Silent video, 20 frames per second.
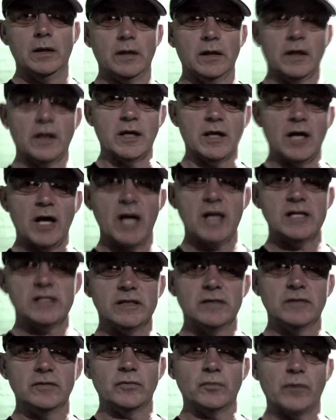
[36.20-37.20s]
Hey
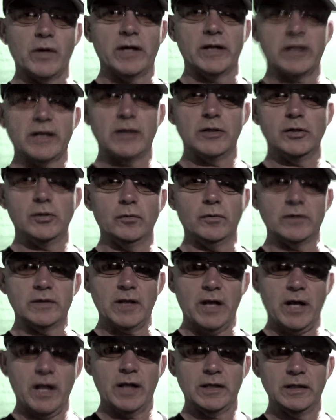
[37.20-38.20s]
guys, Ronnie here with
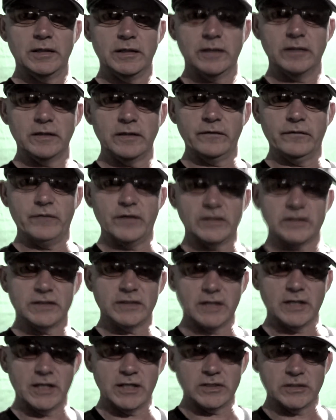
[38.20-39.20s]
Alien
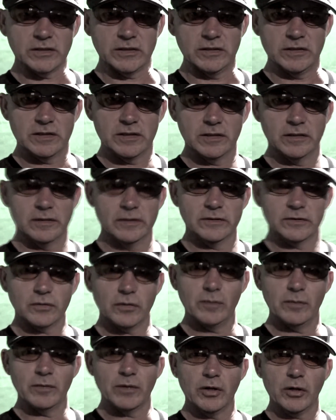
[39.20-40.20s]
Investigations.
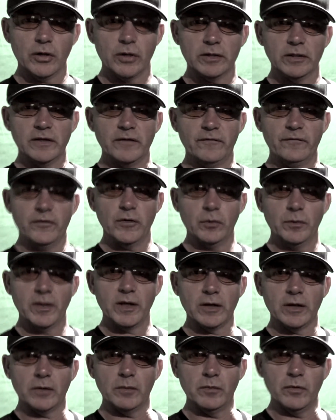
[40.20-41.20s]
So I'm currently
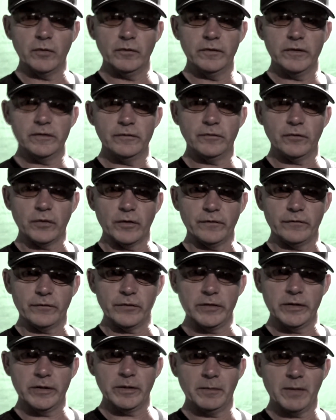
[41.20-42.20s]
filming a movie for a
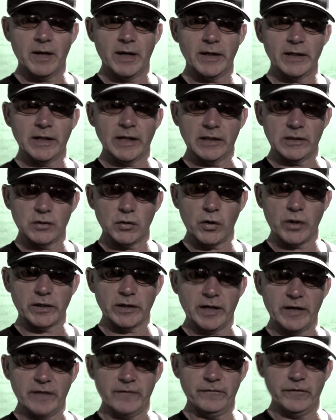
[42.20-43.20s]
friend of mine at Dark
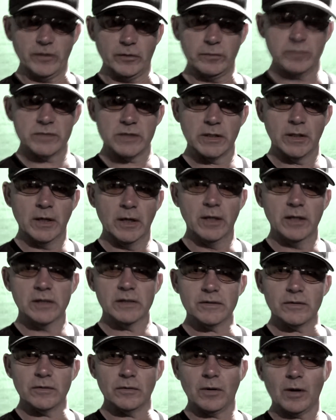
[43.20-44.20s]
Night Films.
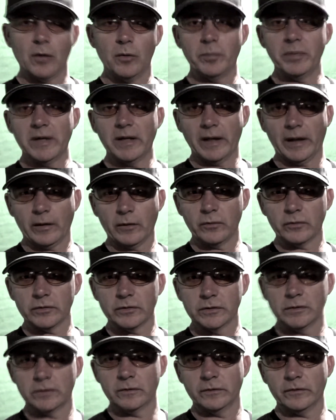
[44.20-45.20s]
So I'll be out
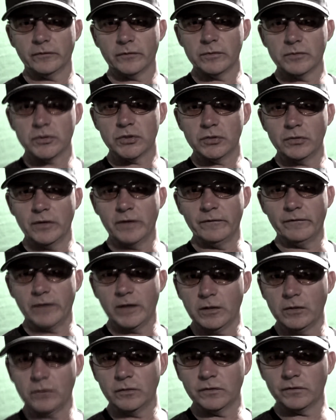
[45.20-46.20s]
from shooting
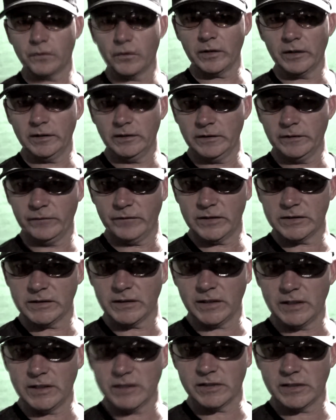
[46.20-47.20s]
videos for Alien
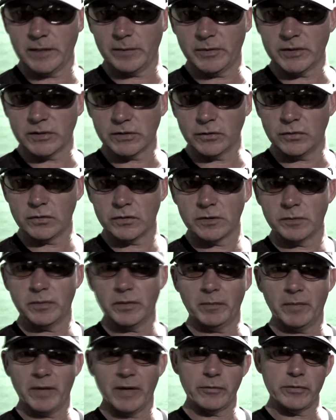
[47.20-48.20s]
Investigation episodes,
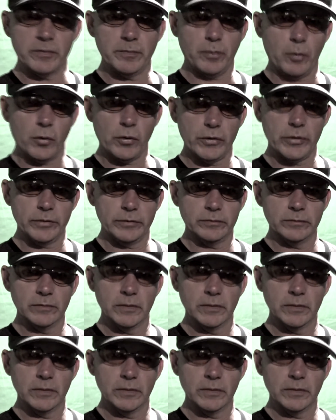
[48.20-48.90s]
but my reporter,